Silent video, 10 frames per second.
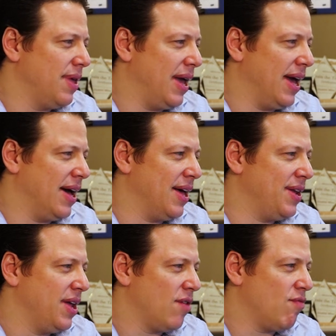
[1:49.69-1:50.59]

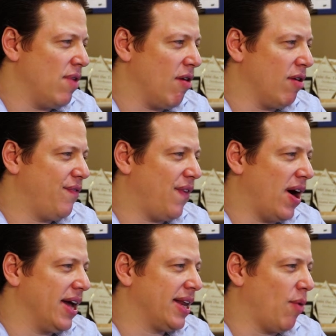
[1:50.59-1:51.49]
and
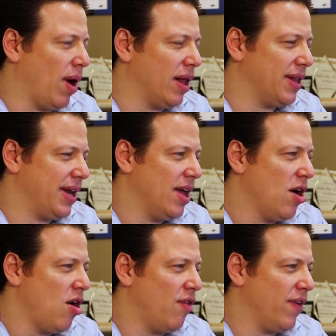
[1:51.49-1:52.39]
rarefied quality
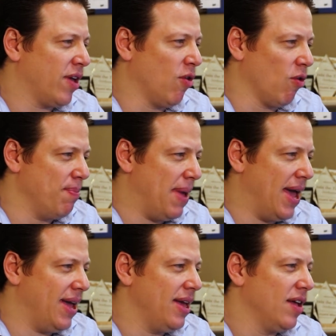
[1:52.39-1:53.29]
of a
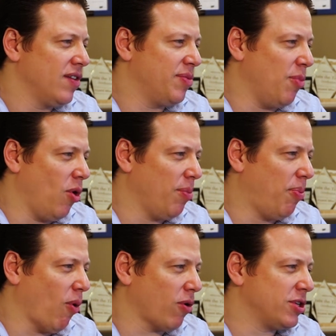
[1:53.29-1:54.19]
gourmet small
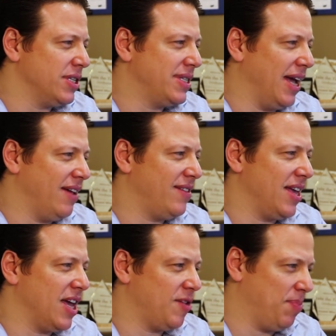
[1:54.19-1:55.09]
portion
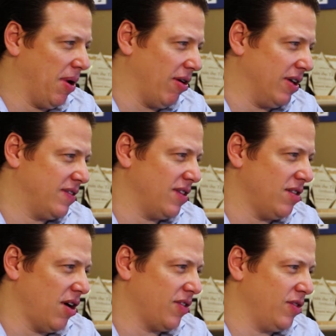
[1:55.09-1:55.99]
tasting experience, the
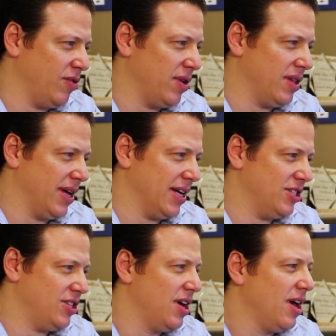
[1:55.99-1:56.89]
lawsuit
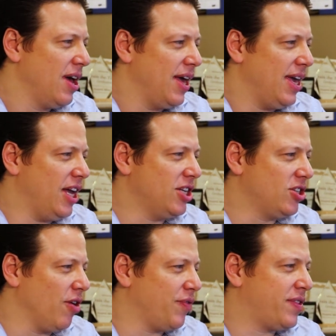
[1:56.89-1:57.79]
alleged.
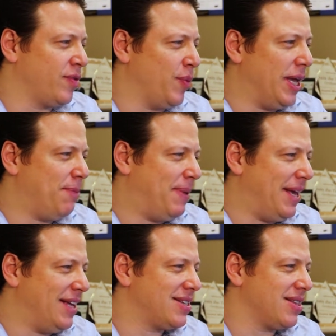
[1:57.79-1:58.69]
Each of Sweet
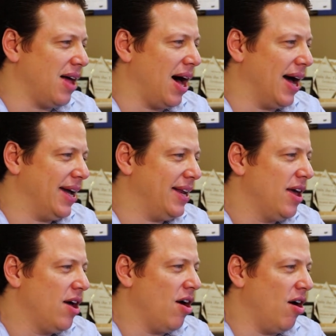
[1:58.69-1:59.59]
Pete's line
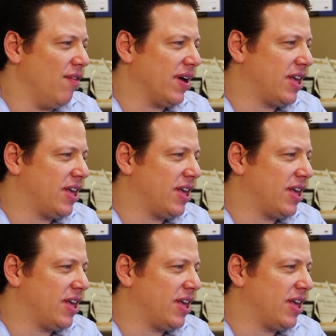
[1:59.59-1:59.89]
of